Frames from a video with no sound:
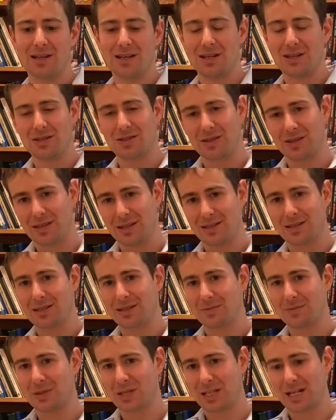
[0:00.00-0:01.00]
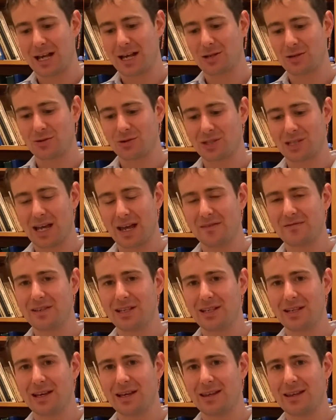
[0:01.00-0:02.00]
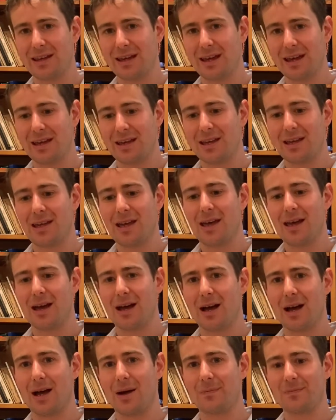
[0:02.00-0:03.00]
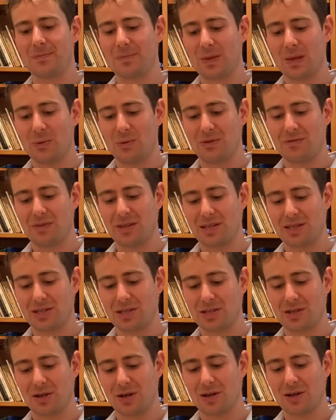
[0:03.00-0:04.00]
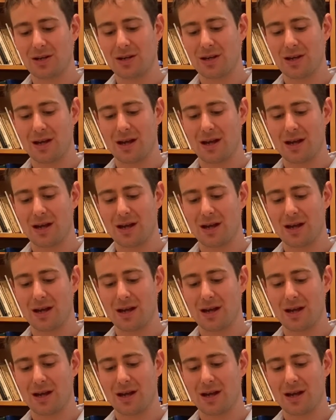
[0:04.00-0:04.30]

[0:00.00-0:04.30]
So there's a substantial safety net there with this stock.